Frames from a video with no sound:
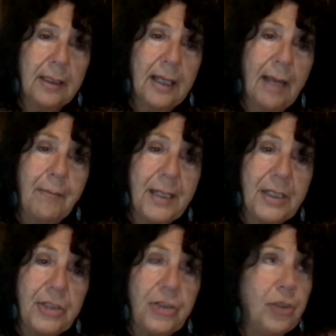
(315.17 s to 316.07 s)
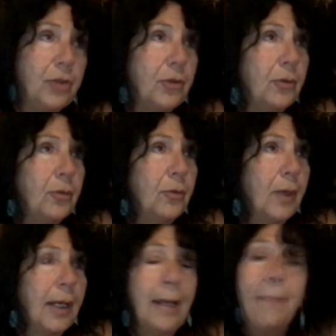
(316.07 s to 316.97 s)
I've been
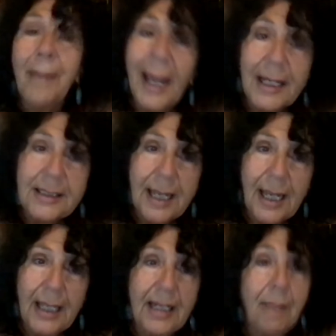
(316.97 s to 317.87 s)
to Baghdad.